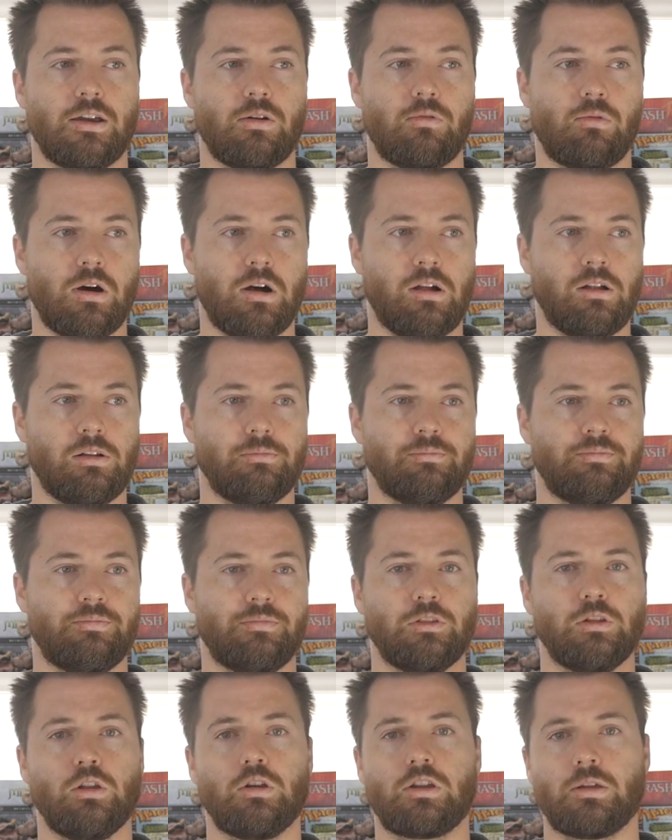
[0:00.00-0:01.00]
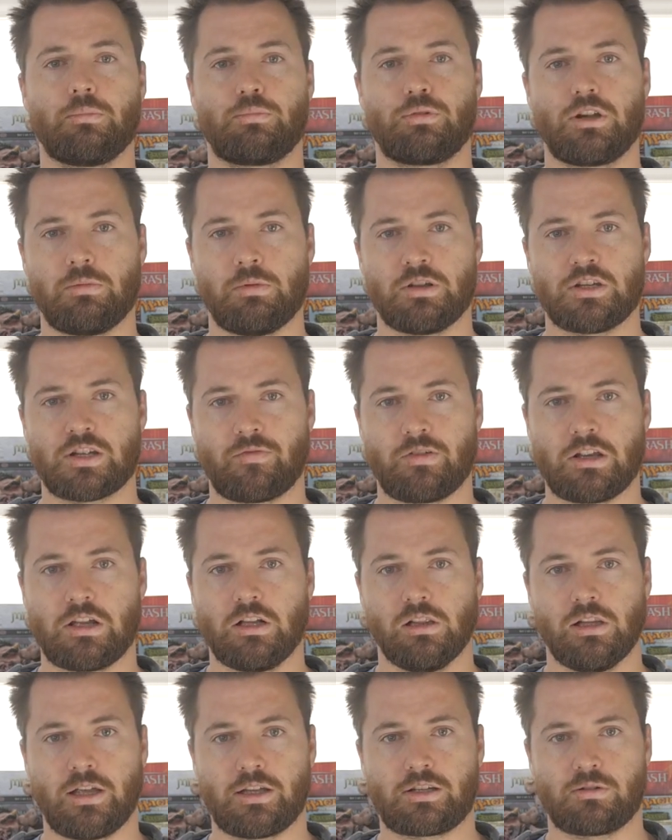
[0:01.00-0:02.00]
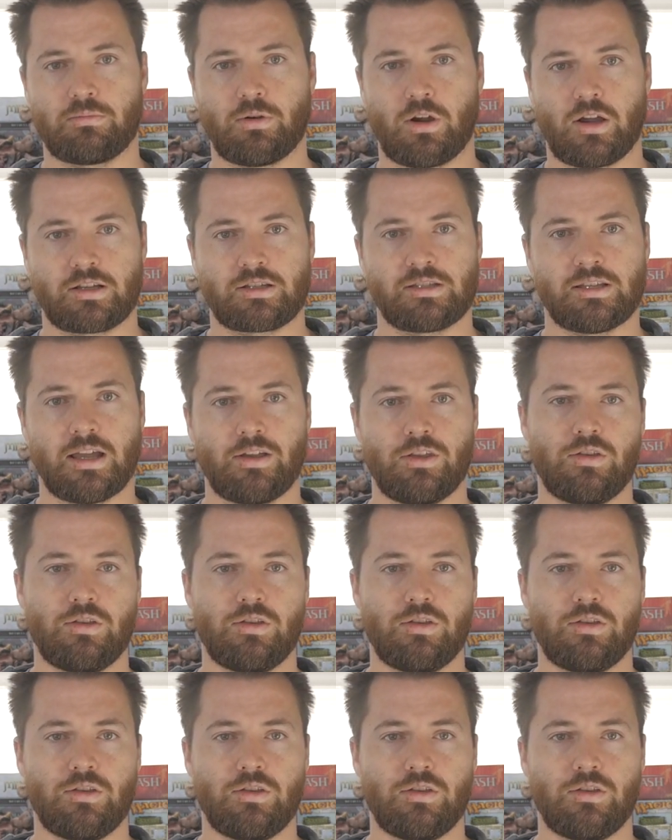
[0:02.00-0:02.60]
Well, look at pretty much every collector box now.